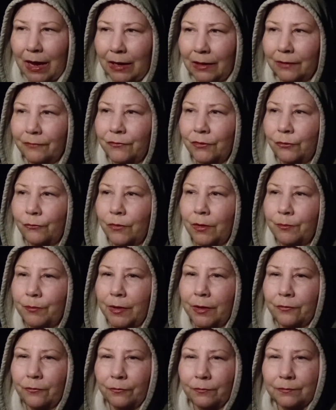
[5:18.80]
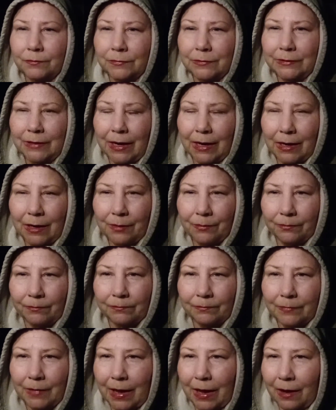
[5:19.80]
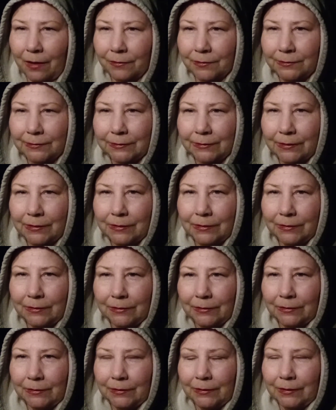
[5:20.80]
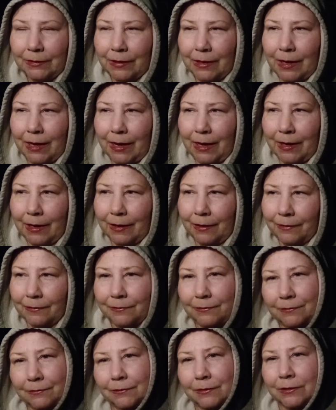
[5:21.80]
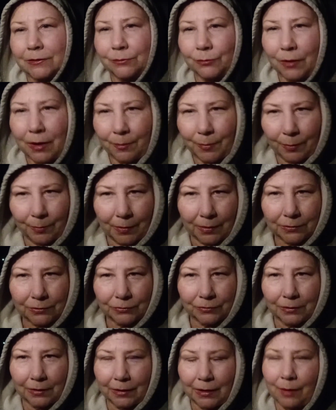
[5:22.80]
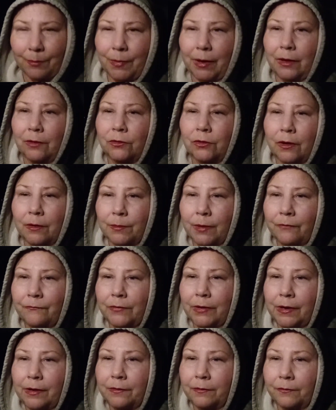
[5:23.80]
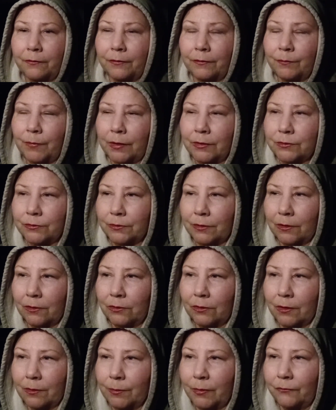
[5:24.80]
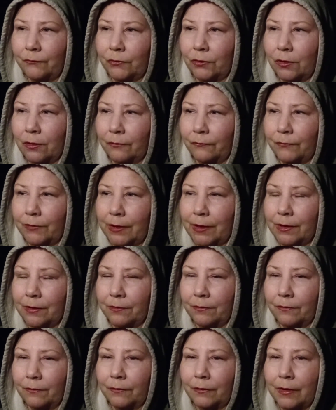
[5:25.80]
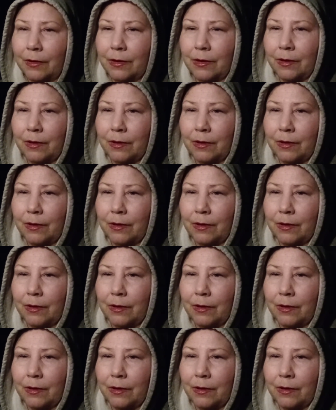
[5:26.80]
I live in a one bedroom tiny house, and that's why I'm in my truck. I make a lot of my videos in my truck, a lot of my vlog videos,